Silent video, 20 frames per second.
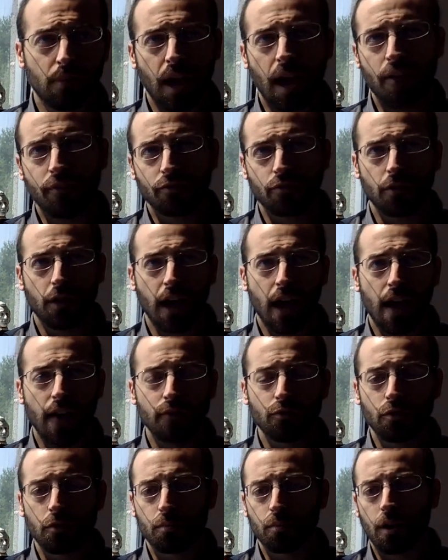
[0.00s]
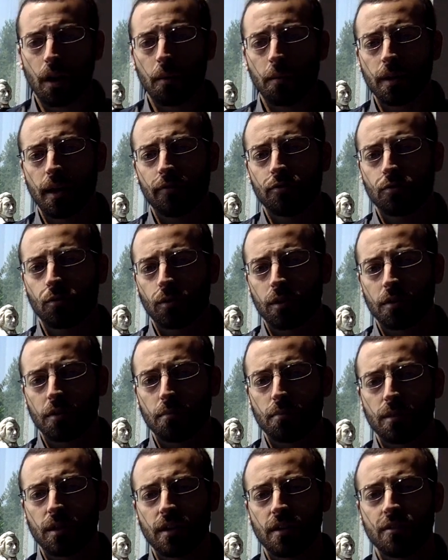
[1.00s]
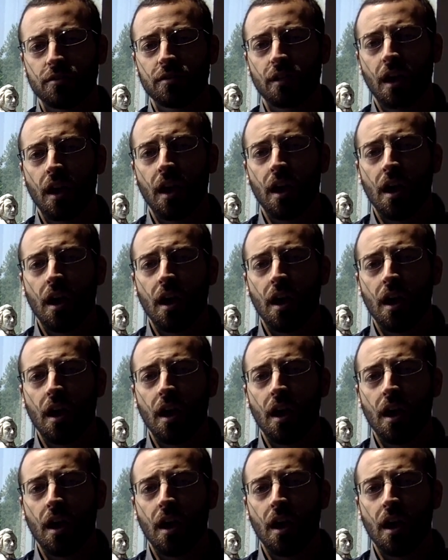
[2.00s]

After a half note, probably after one of the B's.